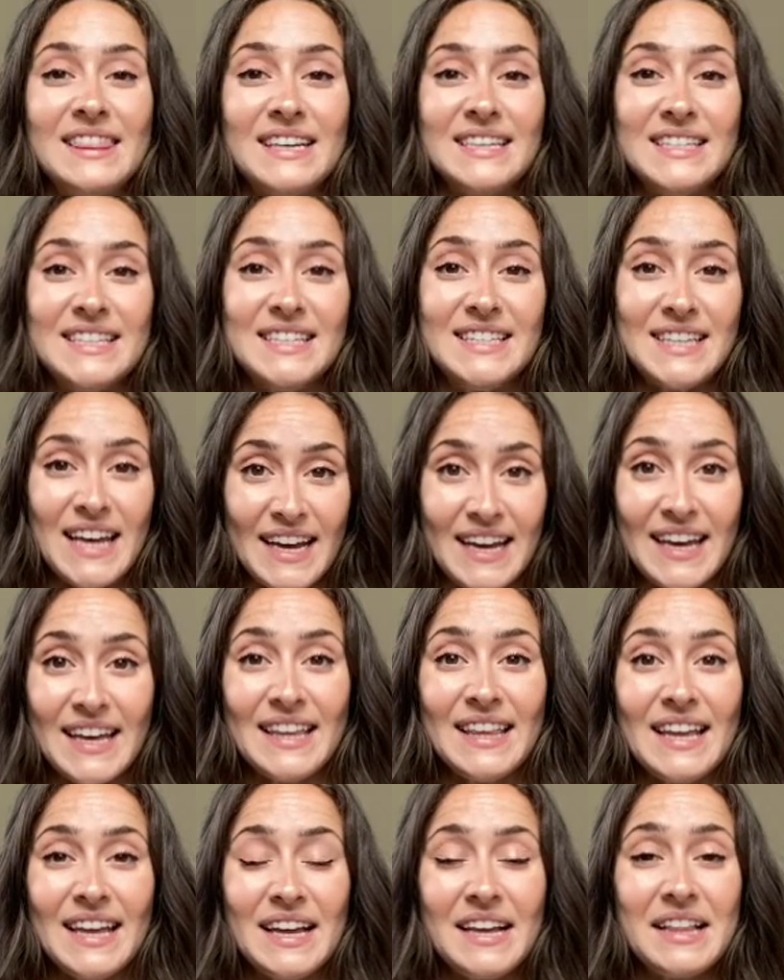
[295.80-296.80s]
The
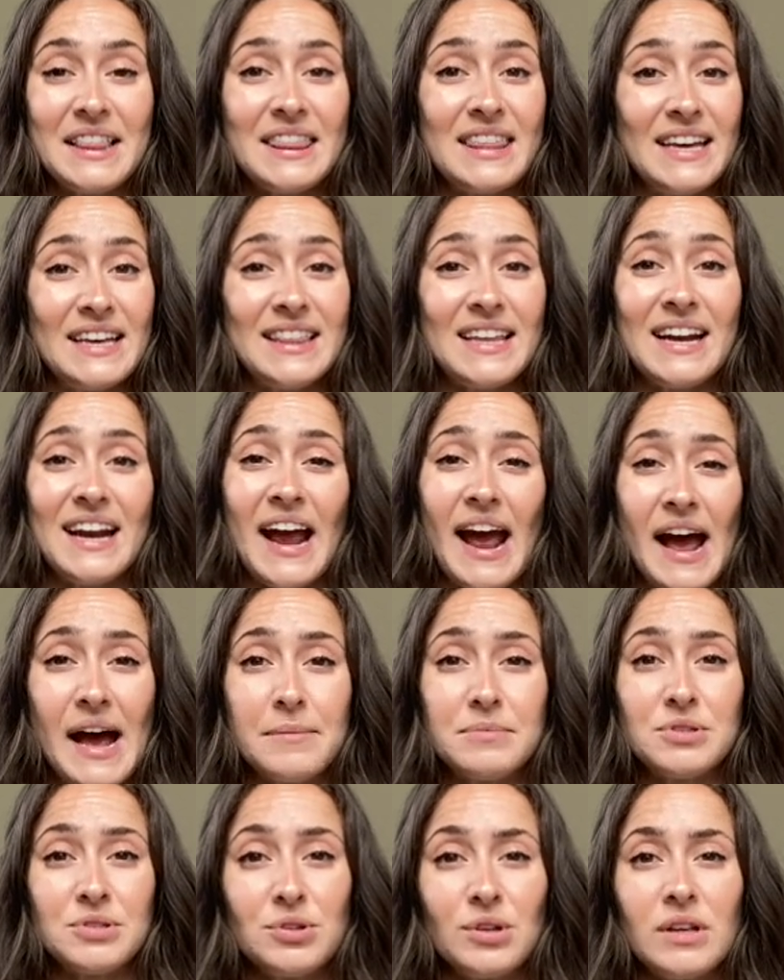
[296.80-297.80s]
second thing that I
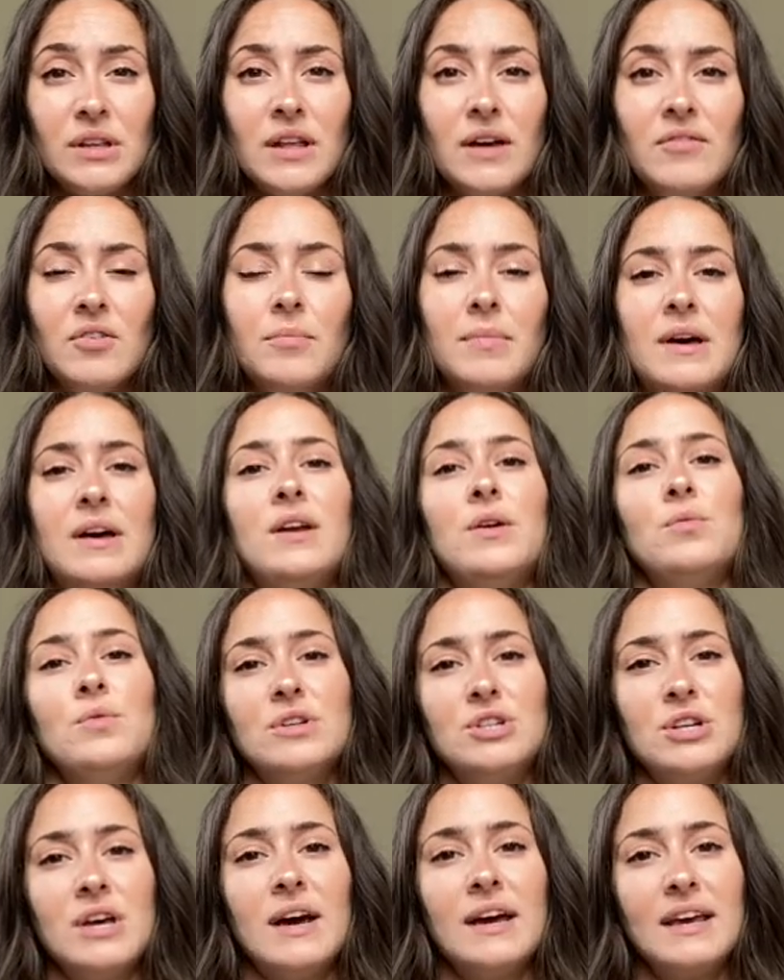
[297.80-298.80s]
absolutely love about it,
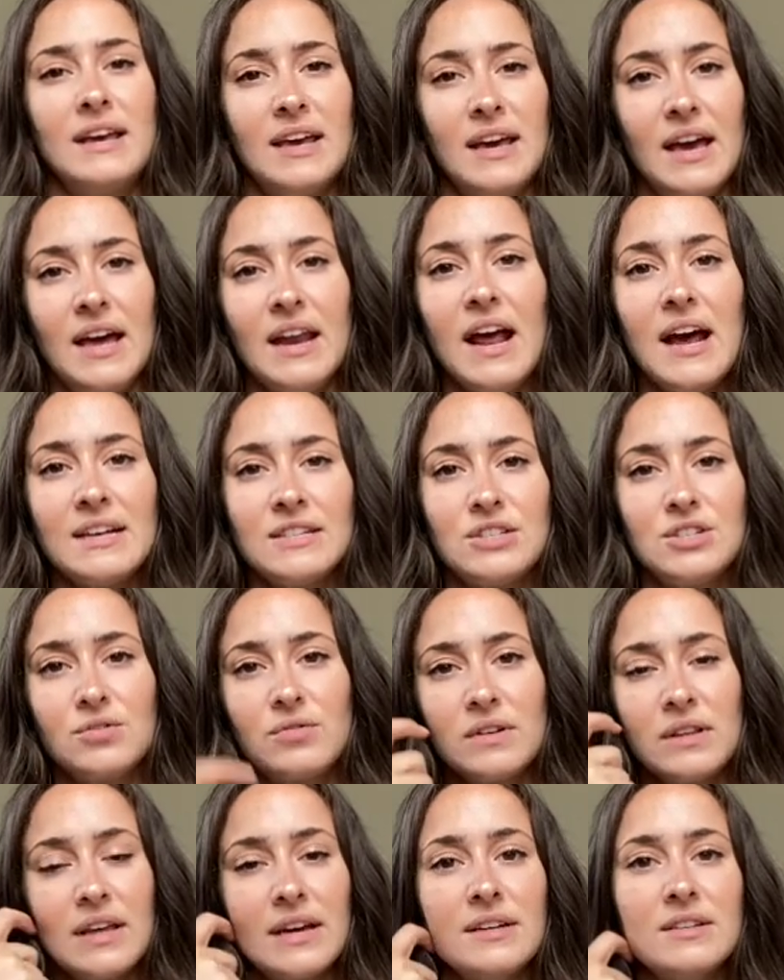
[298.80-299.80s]
which again has to
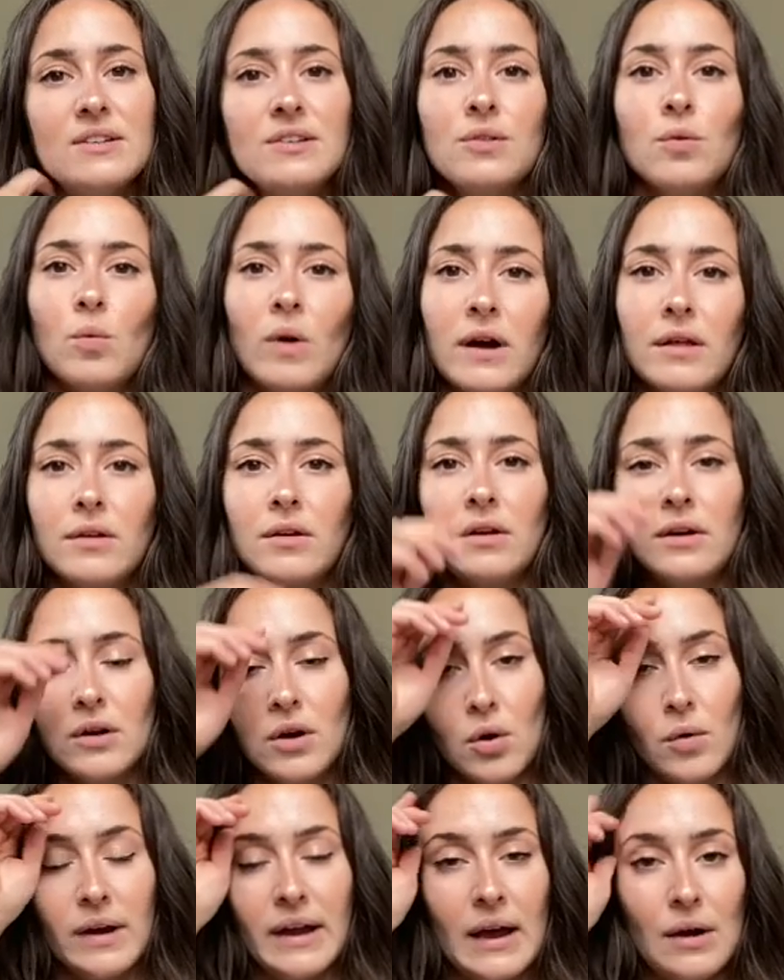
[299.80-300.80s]
relate to the weather and
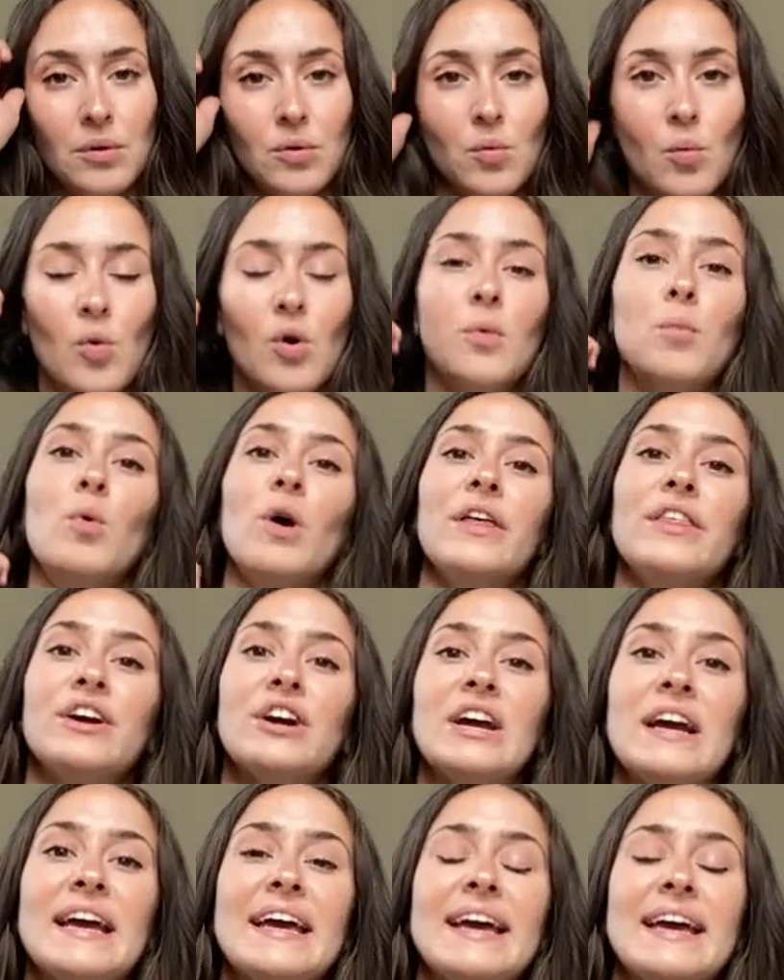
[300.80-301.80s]
going out in warm
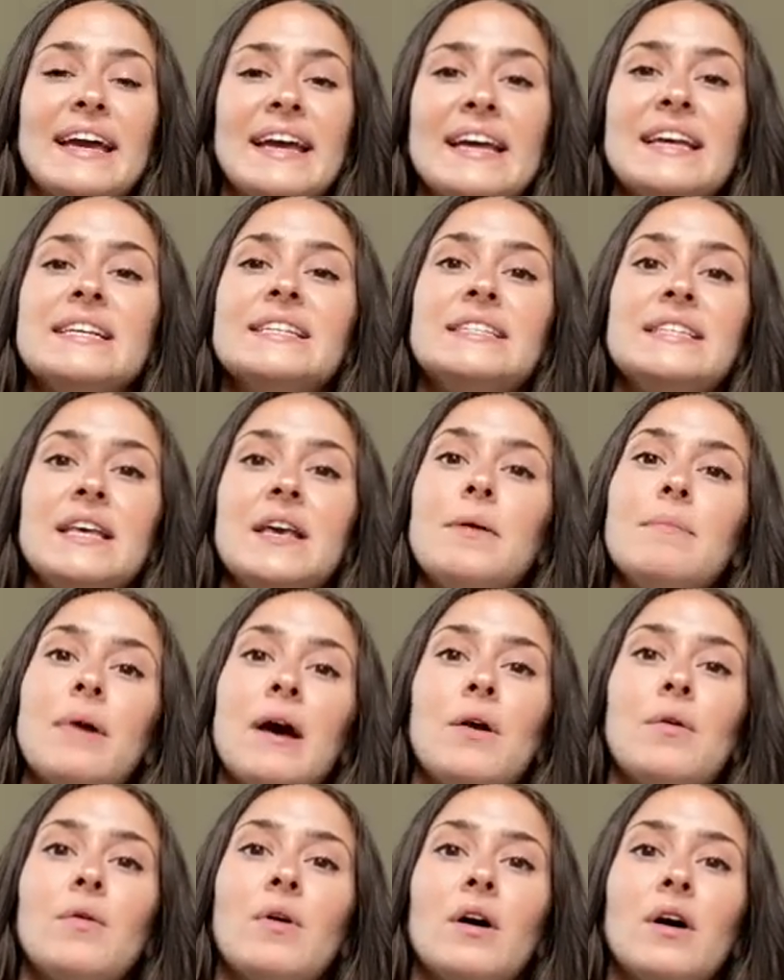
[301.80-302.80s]
weather, is the
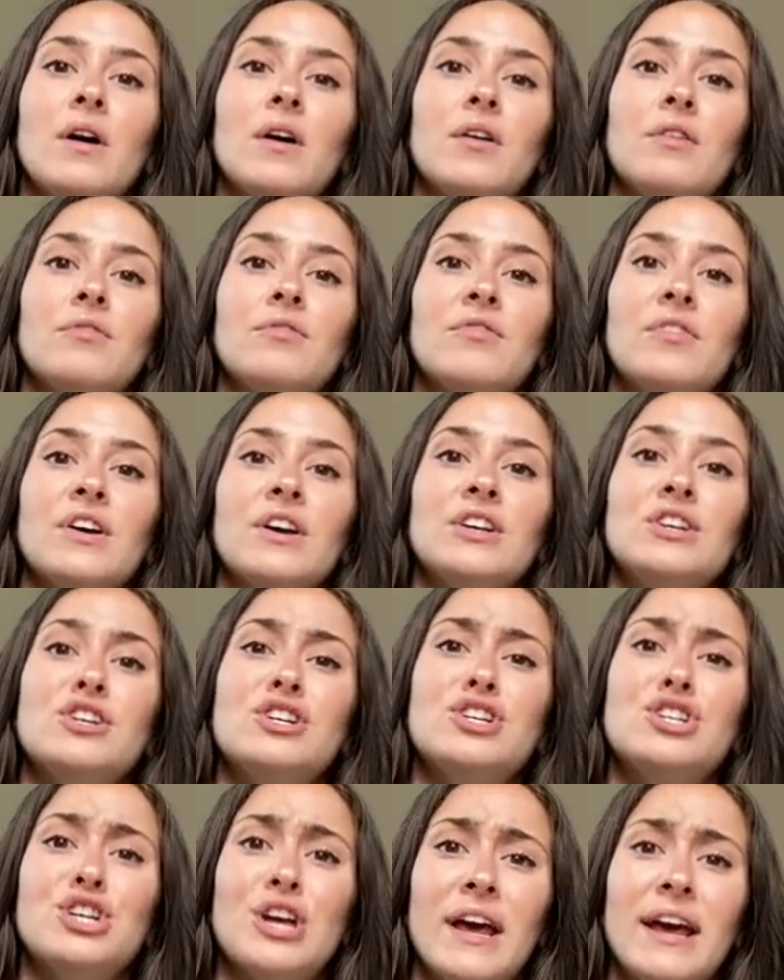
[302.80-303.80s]
amount of
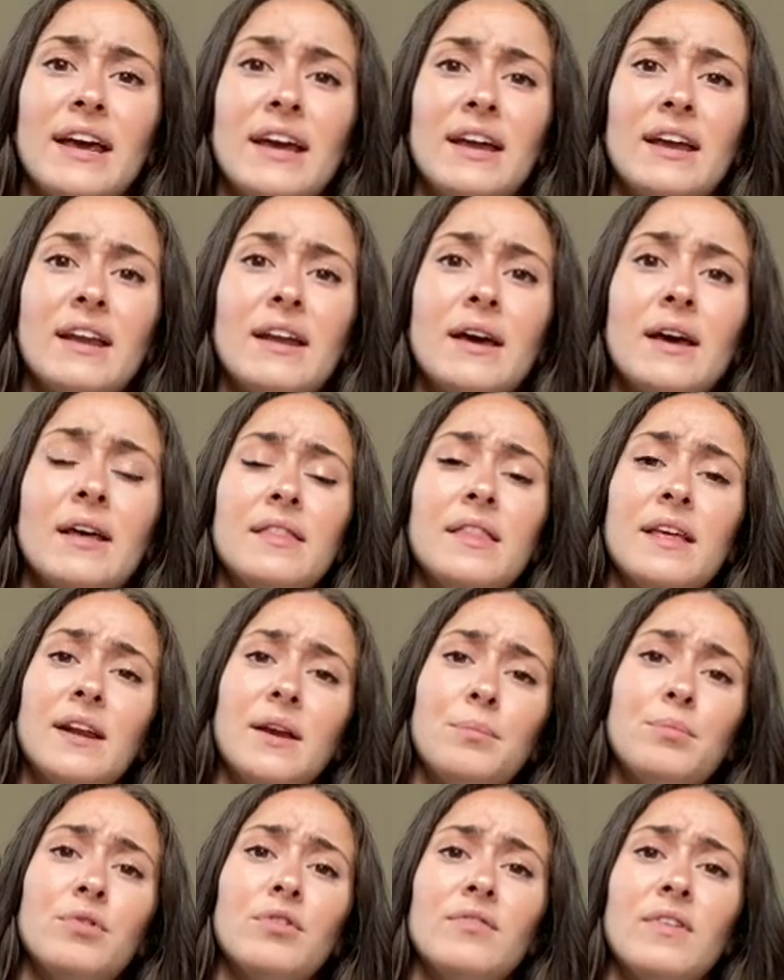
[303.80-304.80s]
shade that
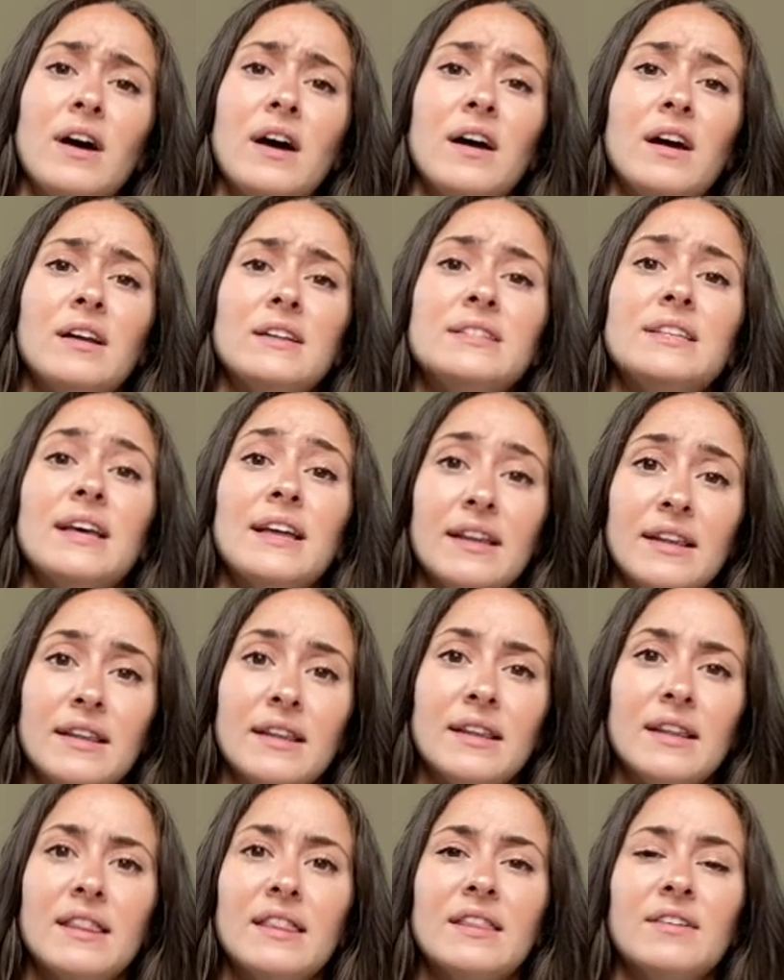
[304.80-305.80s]
it provides
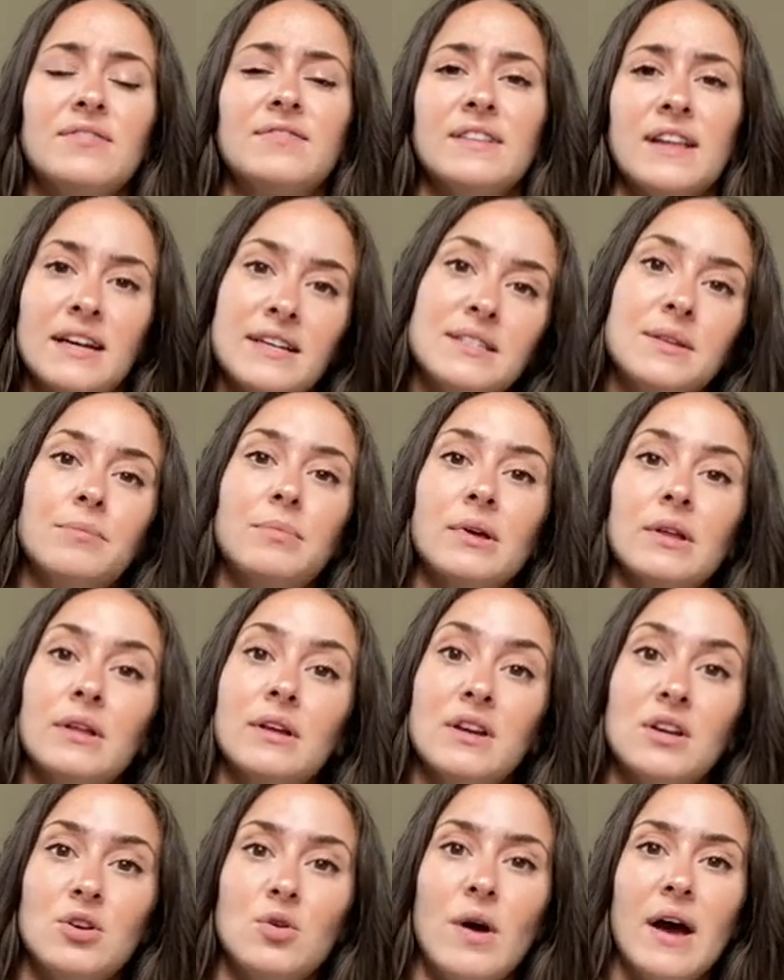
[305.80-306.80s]
and the
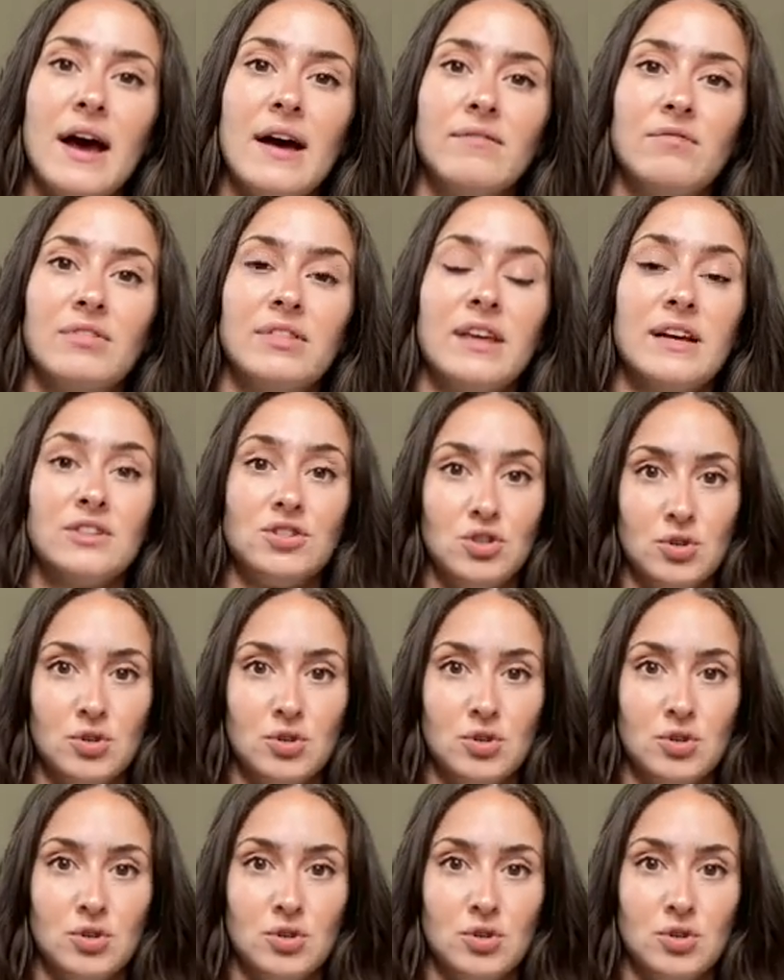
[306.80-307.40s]
flexibility you have with that.